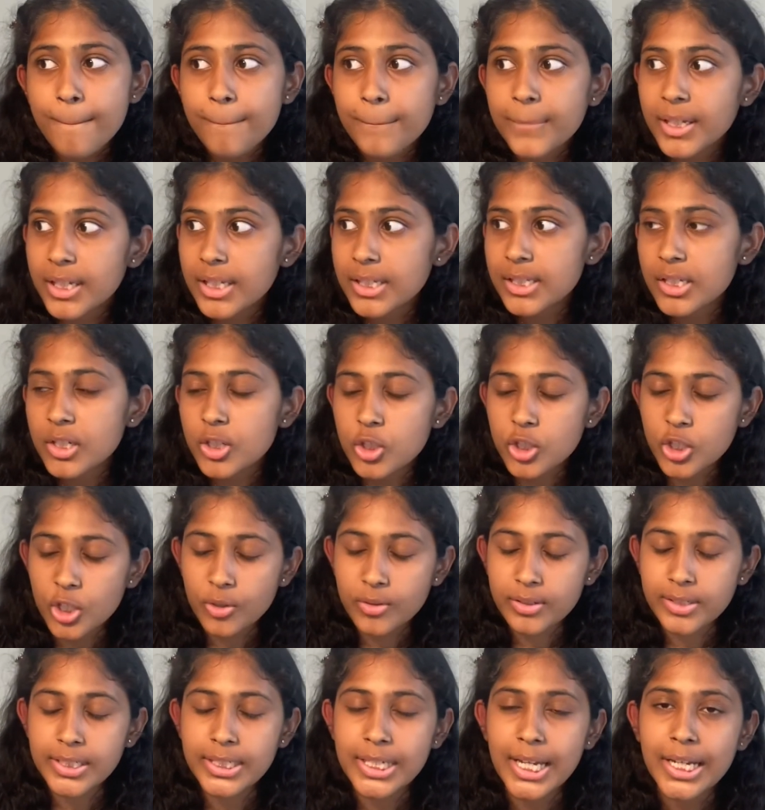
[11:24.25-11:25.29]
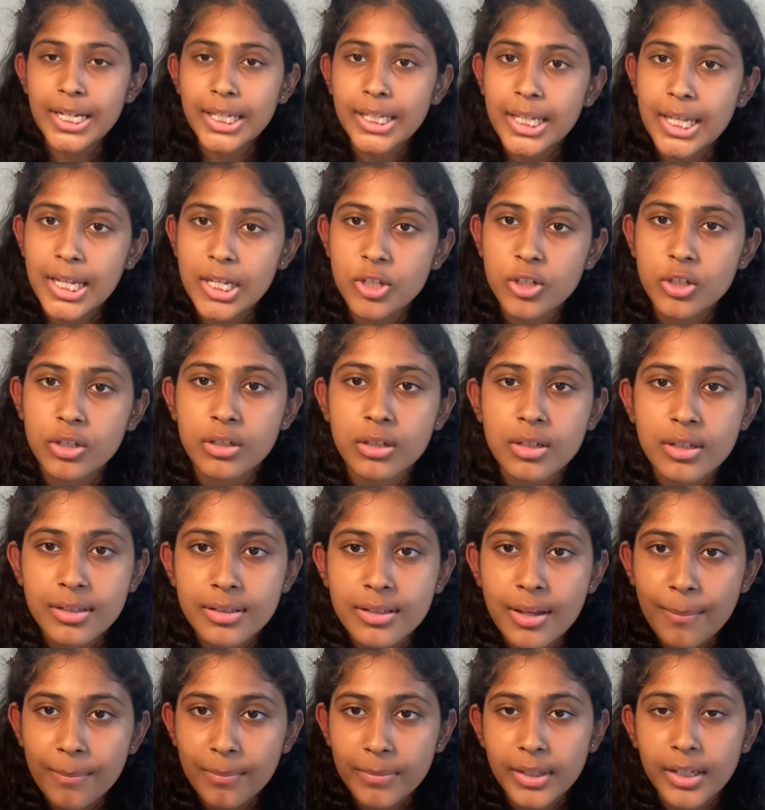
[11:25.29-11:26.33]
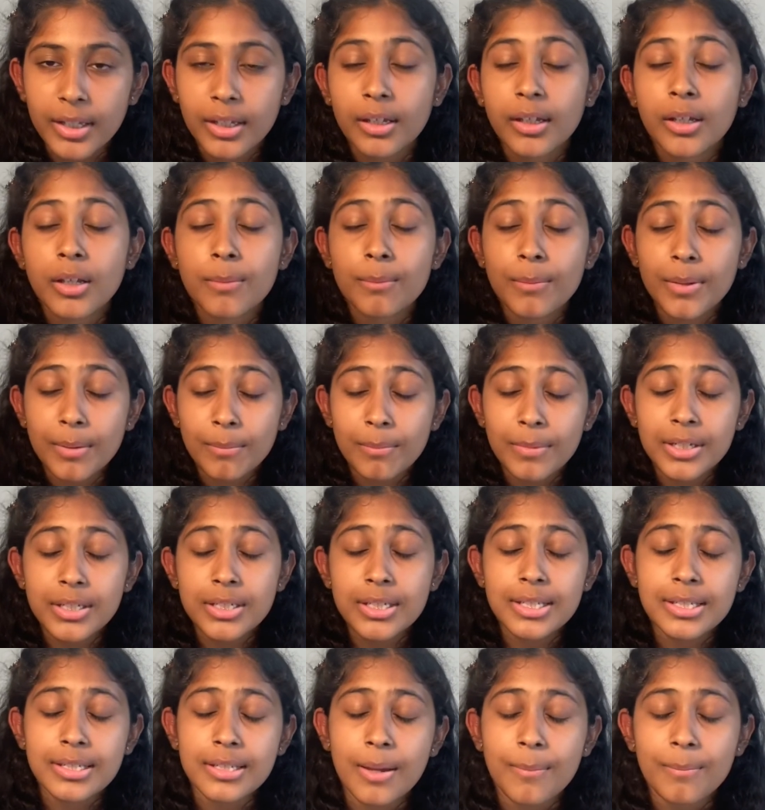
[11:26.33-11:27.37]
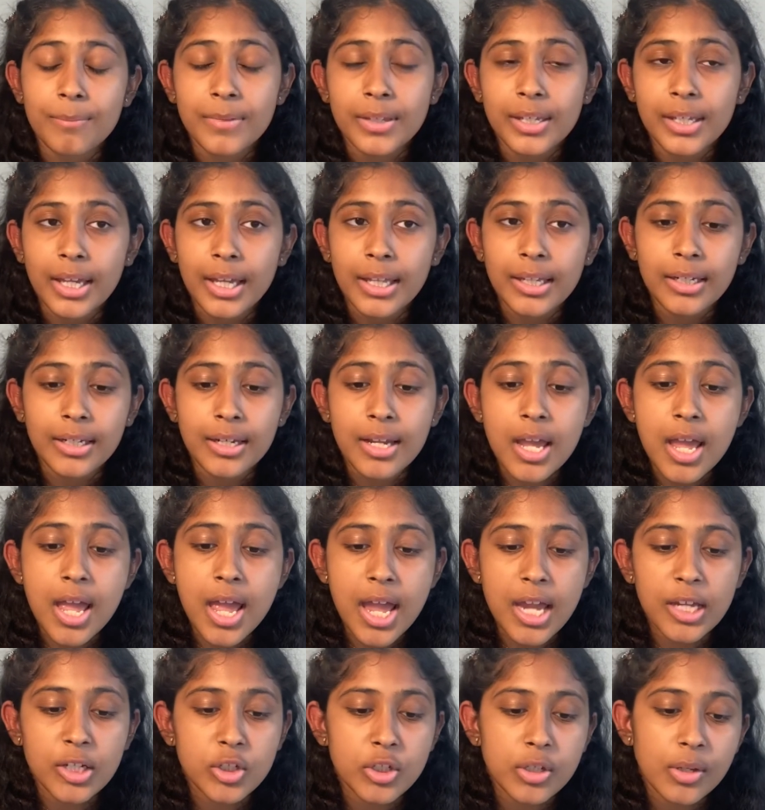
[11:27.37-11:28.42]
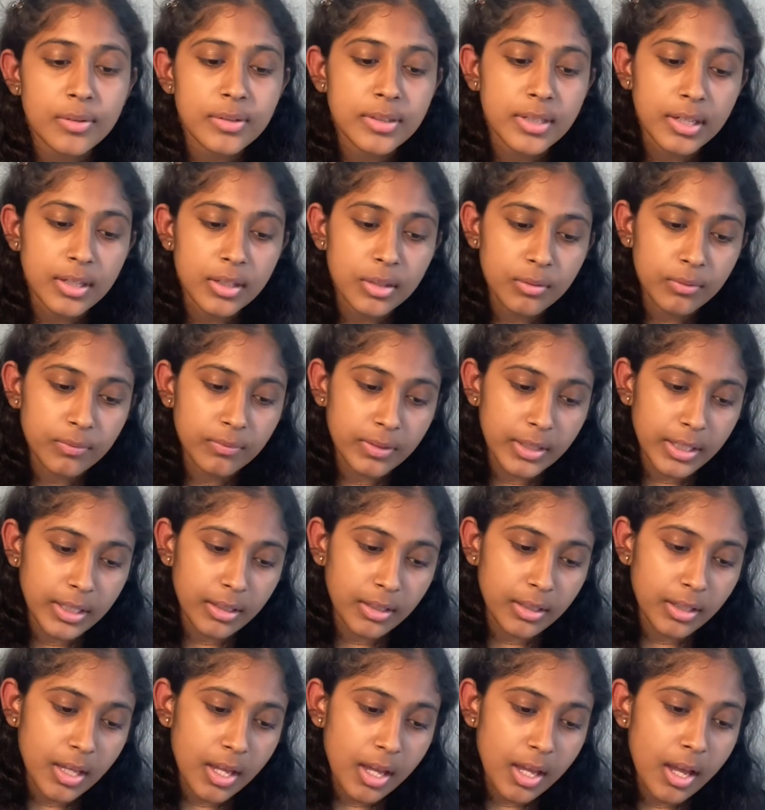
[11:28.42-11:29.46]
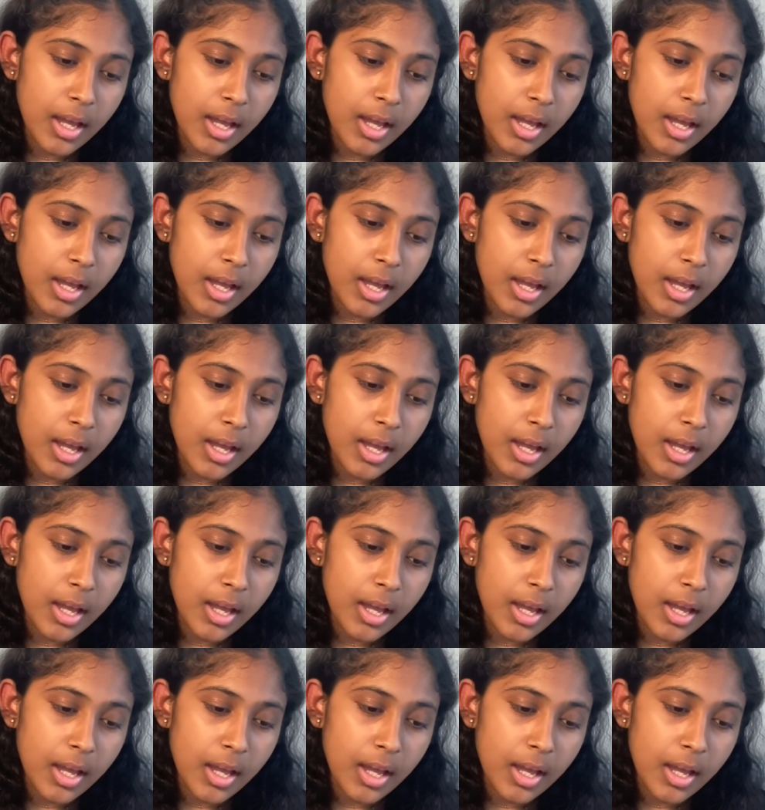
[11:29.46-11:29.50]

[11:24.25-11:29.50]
because it shows dedication to something and commitment to something, and it shows that you've like